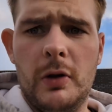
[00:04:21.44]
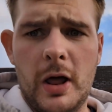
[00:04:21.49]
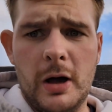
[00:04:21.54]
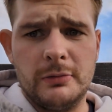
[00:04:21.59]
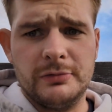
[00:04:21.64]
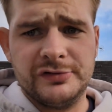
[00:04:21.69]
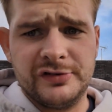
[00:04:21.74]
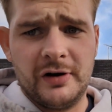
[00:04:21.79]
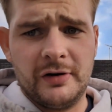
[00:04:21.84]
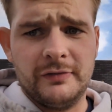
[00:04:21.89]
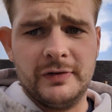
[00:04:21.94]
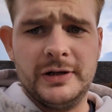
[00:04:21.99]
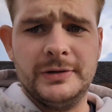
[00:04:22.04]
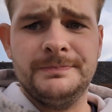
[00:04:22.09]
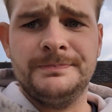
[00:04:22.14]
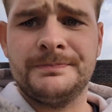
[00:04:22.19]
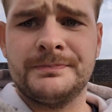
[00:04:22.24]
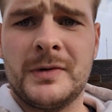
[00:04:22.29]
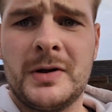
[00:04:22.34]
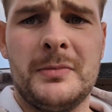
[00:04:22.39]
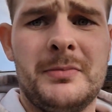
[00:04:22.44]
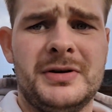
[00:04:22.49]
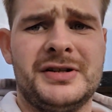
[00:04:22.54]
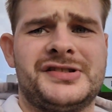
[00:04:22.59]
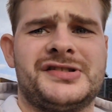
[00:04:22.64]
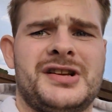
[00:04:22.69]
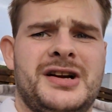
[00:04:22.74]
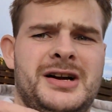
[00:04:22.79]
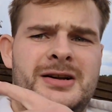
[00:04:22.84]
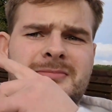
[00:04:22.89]
That was lovely.
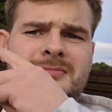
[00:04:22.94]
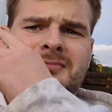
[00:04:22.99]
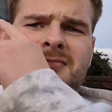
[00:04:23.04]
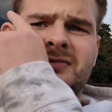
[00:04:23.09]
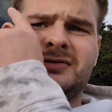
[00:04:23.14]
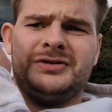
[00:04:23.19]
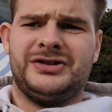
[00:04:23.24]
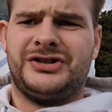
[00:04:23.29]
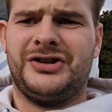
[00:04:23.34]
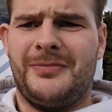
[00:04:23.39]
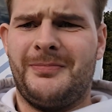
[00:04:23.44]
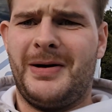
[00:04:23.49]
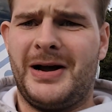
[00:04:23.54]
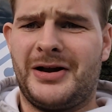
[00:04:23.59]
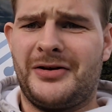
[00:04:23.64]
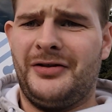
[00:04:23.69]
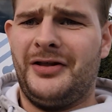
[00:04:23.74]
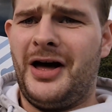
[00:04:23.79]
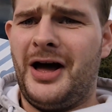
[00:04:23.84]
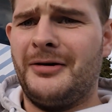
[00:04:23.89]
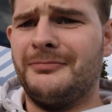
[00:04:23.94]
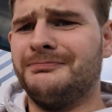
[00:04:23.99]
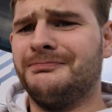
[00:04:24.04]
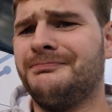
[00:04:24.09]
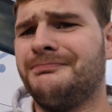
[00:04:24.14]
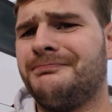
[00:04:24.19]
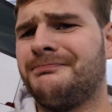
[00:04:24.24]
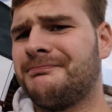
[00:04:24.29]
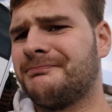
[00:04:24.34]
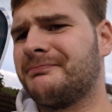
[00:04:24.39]
It's time to jump back on that
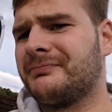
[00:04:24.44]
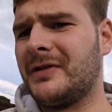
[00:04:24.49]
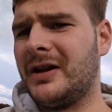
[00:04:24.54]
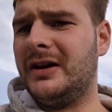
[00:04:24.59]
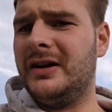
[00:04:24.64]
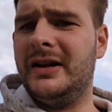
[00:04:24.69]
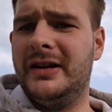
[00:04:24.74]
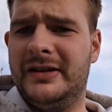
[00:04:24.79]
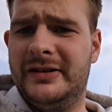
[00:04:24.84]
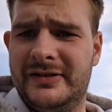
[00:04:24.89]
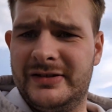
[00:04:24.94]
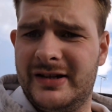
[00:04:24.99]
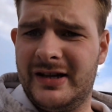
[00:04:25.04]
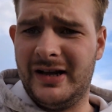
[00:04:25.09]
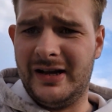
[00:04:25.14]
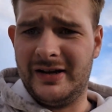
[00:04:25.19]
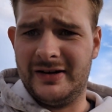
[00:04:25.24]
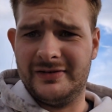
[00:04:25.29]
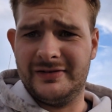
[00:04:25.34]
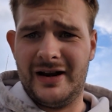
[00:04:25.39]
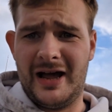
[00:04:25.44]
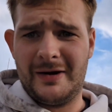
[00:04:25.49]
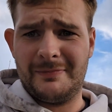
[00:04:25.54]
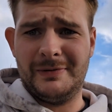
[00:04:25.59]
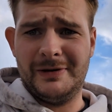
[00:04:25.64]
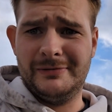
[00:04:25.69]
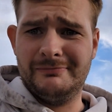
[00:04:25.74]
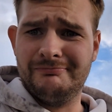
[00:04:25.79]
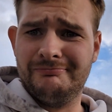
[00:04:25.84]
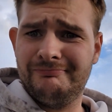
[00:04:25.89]
and get a nap
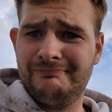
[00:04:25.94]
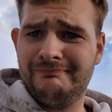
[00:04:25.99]
in.